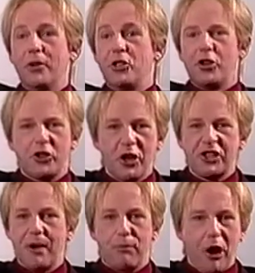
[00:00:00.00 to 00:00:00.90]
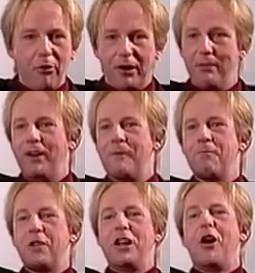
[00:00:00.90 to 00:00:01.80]
Oh, did I say pro? I
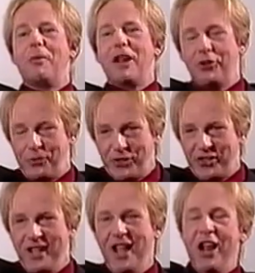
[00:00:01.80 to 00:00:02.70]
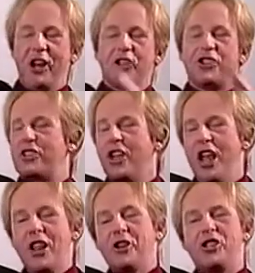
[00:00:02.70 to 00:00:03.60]
didn't, you know what I mean? You know, she's
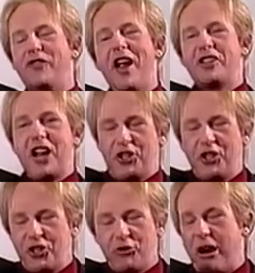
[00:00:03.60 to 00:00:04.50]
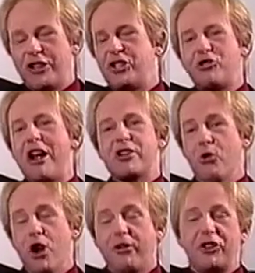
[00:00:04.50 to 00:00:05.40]
fantastic. She's great. She's great to
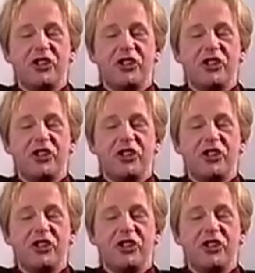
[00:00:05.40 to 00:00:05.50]
work with.